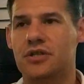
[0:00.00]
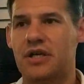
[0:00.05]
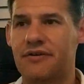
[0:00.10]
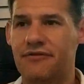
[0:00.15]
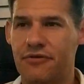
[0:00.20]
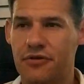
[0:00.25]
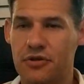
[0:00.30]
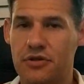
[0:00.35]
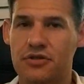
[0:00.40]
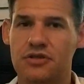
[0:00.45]
I've
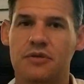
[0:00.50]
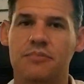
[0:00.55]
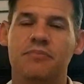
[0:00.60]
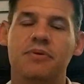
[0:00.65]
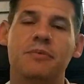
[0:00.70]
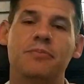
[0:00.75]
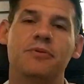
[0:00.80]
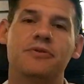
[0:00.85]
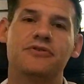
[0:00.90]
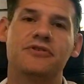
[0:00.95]
heard some
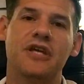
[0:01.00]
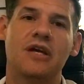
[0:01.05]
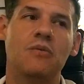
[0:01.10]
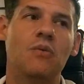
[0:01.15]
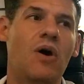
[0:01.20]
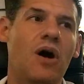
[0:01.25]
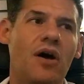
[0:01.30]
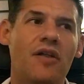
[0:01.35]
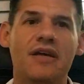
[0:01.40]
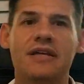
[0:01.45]
people say,
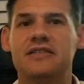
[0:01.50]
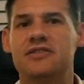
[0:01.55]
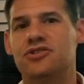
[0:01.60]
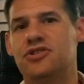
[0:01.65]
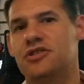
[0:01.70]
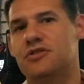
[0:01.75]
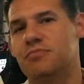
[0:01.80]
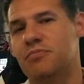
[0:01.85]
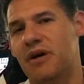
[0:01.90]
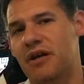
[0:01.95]
well, that's
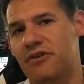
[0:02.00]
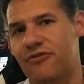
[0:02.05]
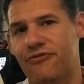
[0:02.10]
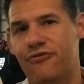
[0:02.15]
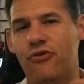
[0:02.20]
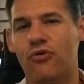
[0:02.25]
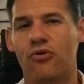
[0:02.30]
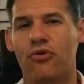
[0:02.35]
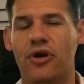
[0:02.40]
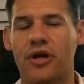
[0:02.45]
just
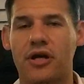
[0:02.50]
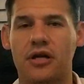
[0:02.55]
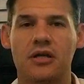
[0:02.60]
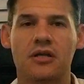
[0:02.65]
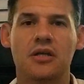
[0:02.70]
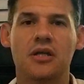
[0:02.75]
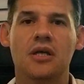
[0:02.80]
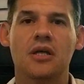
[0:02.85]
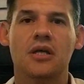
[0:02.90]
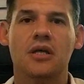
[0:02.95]
metaphoric.
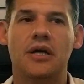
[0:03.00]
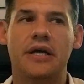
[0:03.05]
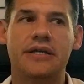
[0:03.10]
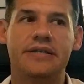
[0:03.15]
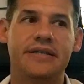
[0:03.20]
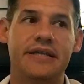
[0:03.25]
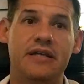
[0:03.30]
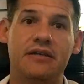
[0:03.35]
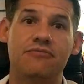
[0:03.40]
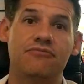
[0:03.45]
It
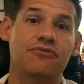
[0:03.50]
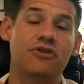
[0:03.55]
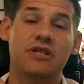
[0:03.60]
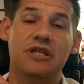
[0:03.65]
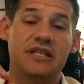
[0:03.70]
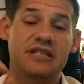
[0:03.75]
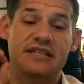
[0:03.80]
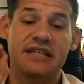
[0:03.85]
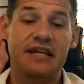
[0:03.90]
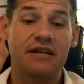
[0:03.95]
didn't
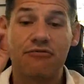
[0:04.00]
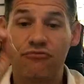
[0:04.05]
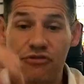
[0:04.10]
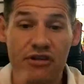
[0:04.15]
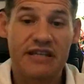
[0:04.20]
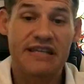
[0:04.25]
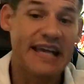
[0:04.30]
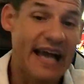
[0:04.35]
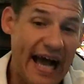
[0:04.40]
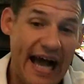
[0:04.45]

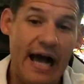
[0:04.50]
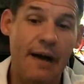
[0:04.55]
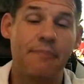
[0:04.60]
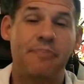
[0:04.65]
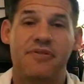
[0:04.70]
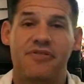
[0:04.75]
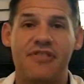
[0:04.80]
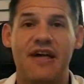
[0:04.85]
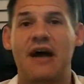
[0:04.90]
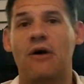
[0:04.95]
really
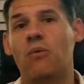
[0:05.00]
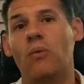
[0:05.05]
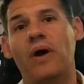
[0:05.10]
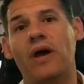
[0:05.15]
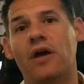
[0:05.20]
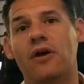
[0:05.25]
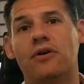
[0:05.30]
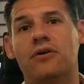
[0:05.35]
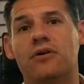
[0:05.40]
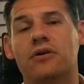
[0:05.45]
happen that way,
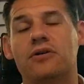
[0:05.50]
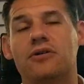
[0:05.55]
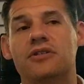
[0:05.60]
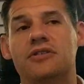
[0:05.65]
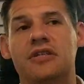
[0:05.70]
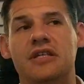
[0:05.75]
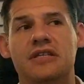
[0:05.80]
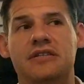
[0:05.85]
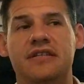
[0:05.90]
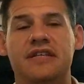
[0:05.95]
or
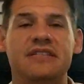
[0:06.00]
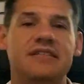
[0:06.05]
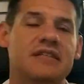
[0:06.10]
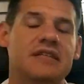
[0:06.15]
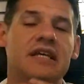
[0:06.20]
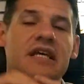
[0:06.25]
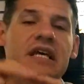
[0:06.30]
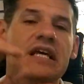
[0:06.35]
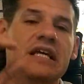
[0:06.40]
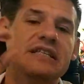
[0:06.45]
it
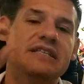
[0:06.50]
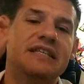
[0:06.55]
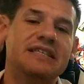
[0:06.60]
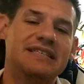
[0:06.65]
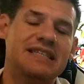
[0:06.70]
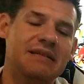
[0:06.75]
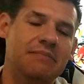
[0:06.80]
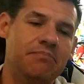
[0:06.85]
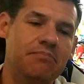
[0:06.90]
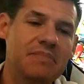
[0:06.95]

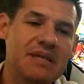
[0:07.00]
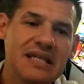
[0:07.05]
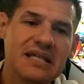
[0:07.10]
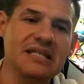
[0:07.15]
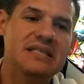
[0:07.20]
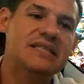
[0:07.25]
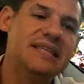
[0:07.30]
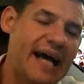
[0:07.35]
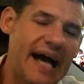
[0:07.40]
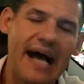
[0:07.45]
doesn't mean
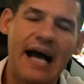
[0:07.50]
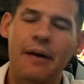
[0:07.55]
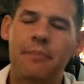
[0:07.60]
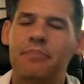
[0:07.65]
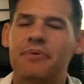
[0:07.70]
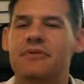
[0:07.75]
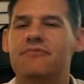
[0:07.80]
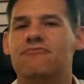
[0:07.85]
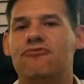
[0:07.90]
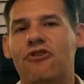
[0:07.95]
to
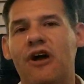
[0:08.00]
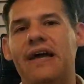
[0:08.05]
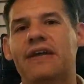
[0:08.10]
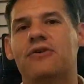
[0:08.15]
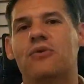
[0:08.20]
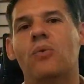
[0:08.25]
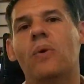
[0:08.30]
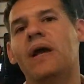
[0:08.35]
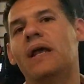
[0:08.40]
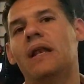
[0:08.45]
happen right
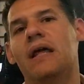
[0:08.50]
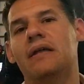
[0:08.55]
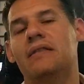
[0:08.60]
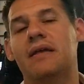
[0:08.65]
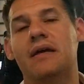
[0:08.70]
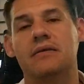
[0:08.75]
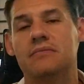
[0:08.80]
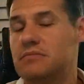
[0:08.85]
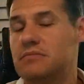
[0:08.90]
away like that.